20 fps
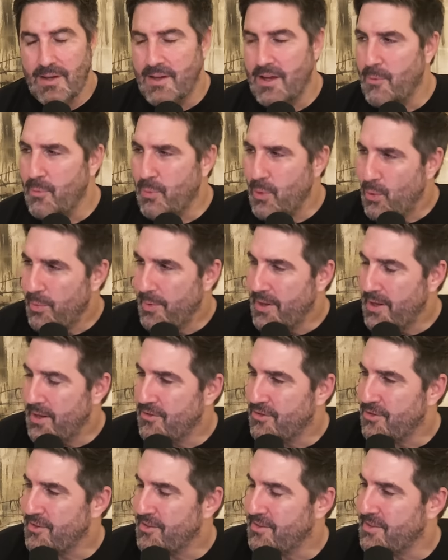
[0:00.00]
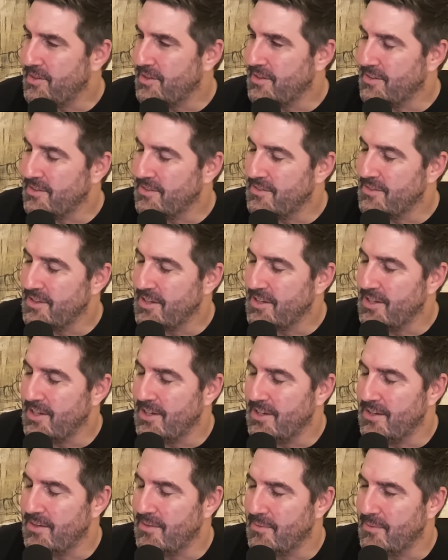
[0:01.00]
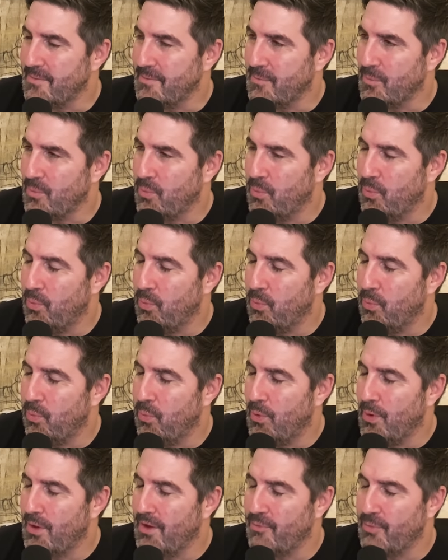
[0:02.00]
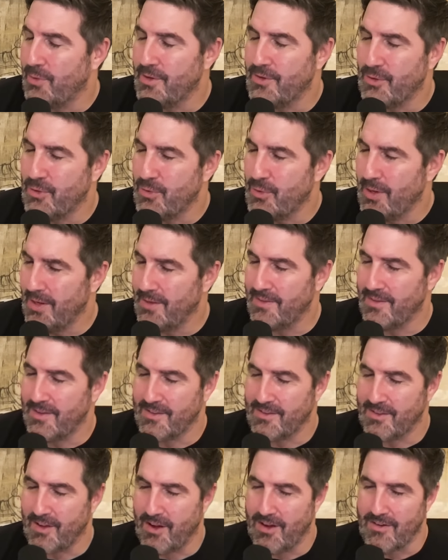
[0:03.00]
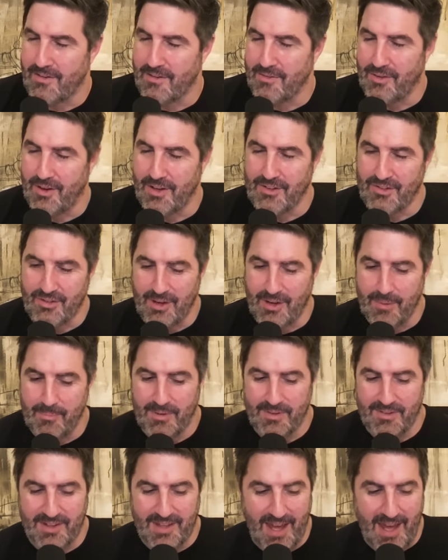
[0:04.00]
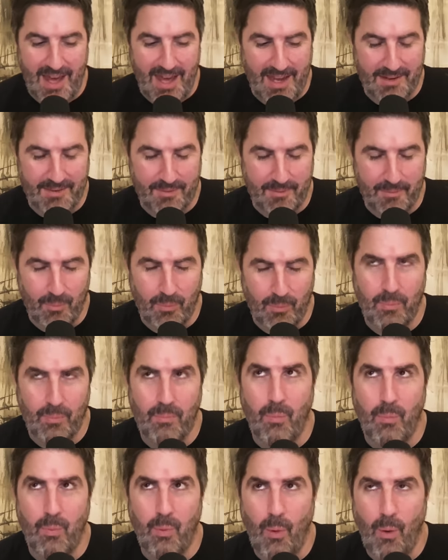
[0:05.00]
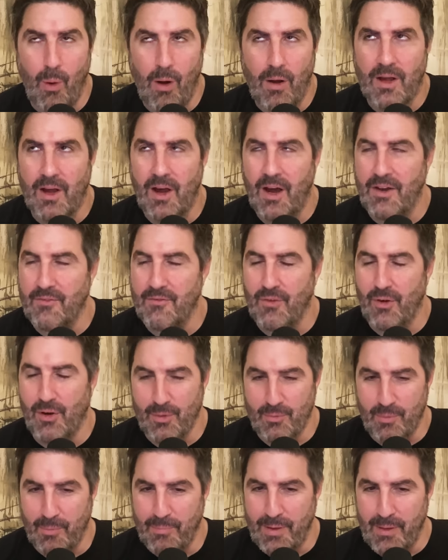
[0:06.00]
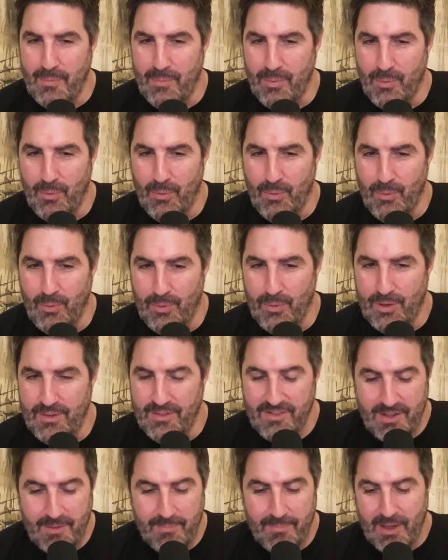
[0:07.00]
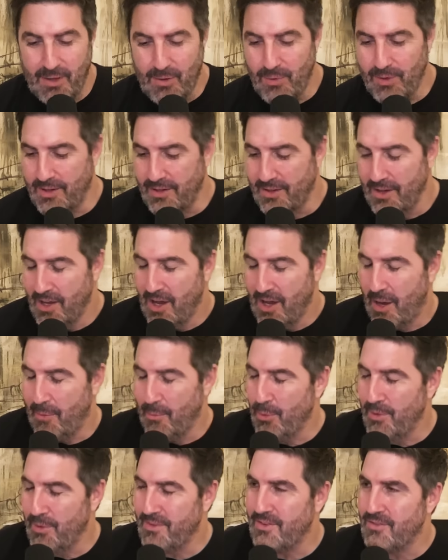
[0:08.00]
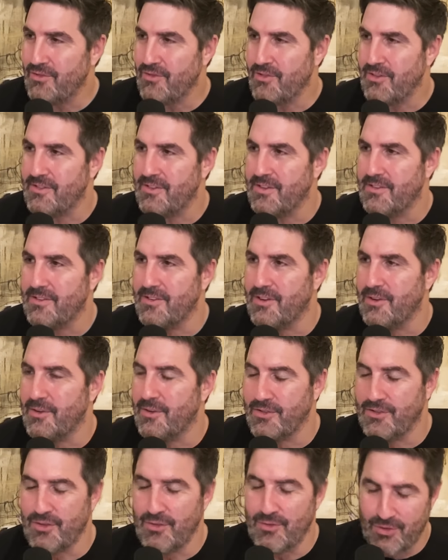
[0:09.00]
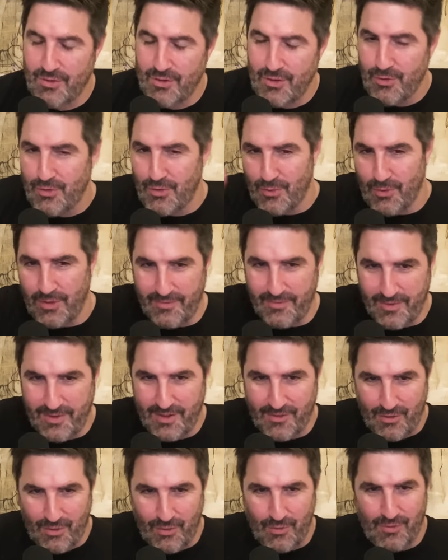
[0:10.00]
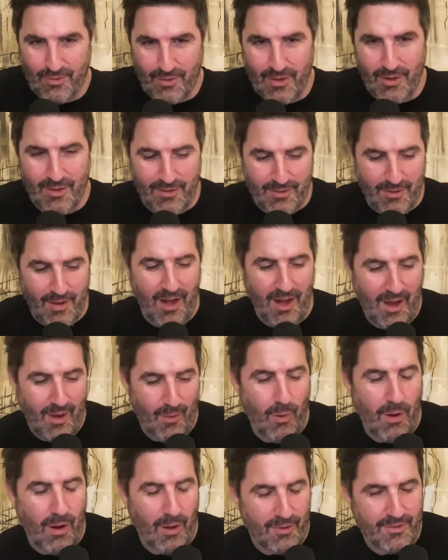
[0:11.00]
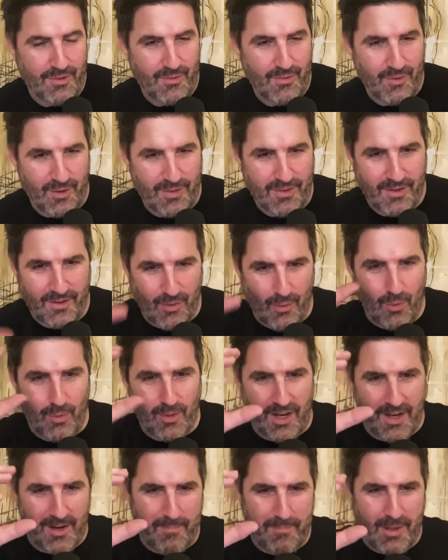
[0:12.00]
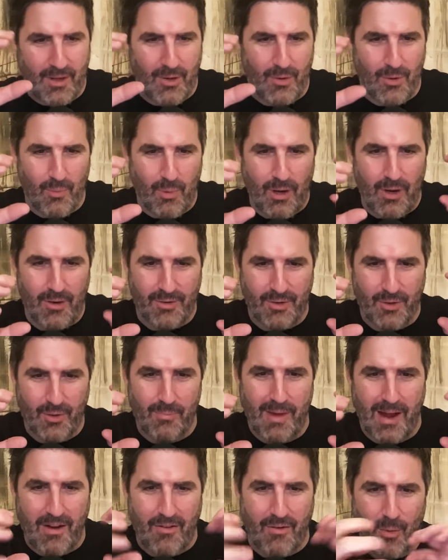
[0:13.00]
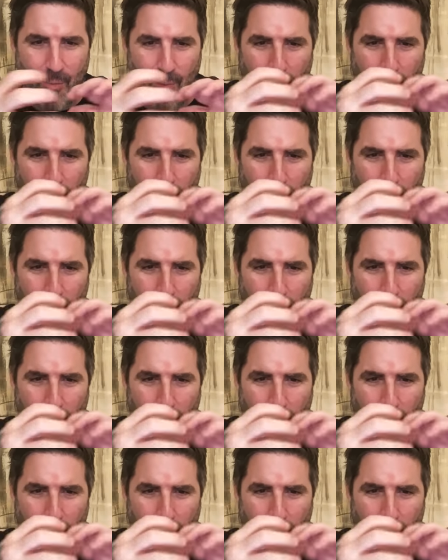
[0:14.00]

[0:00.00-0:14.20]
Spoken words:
Yeah, it will be interesting to see if we do hit these higher inflation numbers again, what kind of volume of people consider Bitcoin. And I'm always interested to know, because you do live in these two worlds. You've got your kind of Bitcoin world and your macro